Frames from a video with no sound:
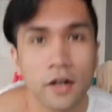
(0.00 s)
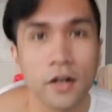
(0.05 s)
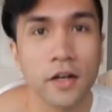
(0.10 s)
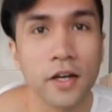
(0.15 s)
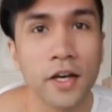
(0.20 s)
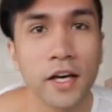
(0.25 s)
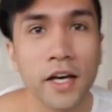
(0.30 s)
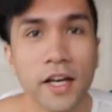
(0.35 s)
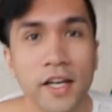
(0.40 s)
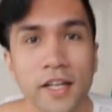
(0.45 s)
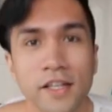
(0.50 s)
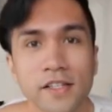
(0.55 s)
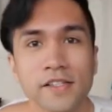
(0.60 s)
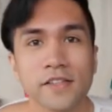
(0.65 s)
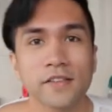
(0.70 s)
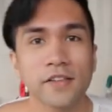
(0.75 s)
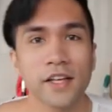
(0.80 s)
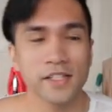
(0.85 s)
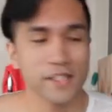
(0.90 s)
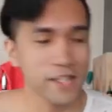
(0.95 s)
Okay,
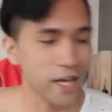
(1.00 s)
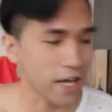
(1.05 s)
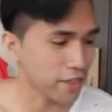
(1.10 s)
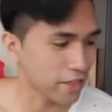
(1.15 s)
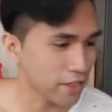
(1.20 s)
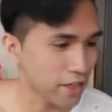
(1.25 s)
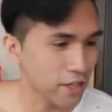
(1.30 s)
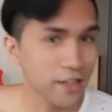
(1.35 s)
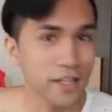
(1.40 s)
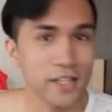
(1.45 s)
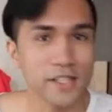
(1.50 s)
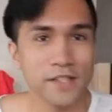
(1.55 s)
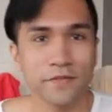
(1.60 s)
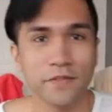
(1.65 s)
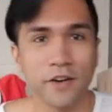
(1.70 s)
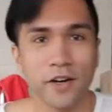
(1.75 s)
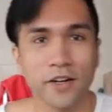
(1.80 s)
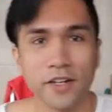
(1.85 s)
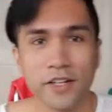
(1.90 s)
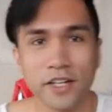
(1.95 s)
so that's, I think that's
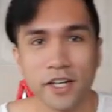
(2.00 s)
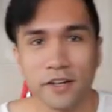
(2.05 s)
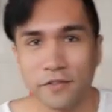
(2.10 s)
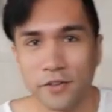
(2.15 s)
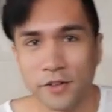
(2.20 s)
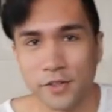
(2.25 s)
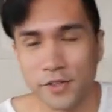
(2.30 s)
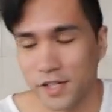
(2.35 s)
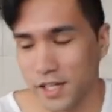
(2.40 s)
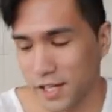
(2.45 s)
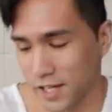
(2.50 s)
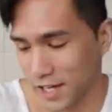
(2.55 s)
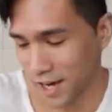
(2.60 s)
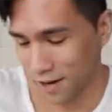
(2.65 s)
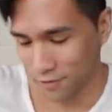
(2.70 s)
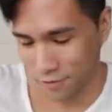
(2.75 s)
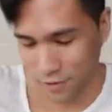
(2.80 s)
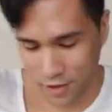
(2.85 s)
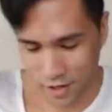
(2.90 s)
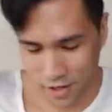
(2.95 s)
far enough. You're seeing
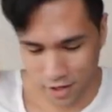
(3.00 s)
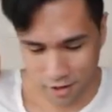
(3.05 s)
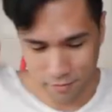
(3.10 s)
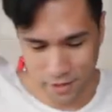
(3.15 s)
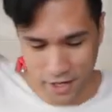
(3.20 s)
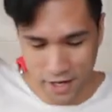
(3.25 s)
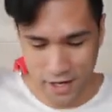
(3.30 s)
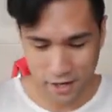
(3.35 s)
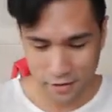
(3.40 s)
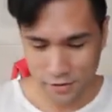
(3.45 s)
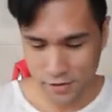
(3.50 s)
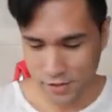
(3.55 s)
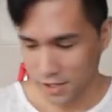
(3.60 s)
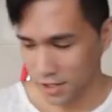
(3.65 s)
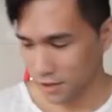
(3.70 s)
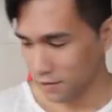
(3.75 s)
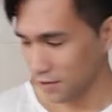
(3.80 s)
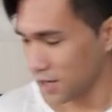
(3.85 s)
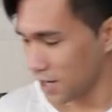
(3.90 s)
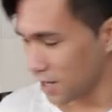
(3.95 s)
everything in my house
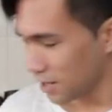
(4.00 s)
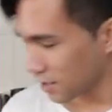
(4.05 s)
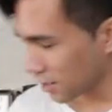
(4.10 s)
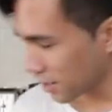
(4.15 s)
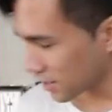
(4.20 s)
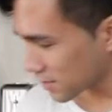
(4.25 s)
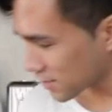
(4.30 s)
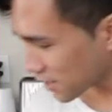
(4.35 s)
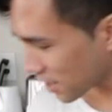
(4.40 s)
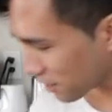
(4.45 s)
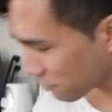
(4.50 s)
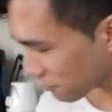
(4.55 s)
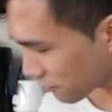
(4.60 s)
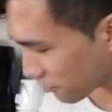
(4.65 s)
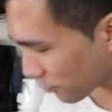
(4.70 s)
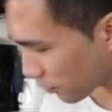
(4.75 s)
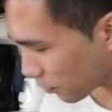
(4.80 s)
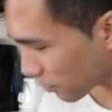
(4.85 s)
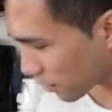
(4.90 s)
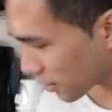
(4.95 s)
now. Okay, step
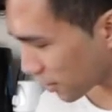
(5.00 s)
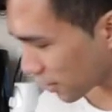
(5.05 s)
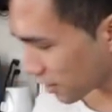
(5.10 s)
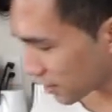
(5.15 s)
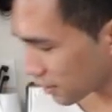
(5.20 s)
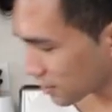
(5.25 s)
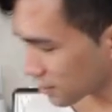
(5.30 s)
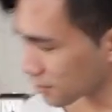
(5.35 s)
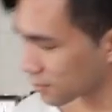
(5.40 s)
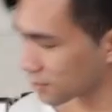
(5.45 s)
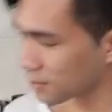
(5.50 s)
4.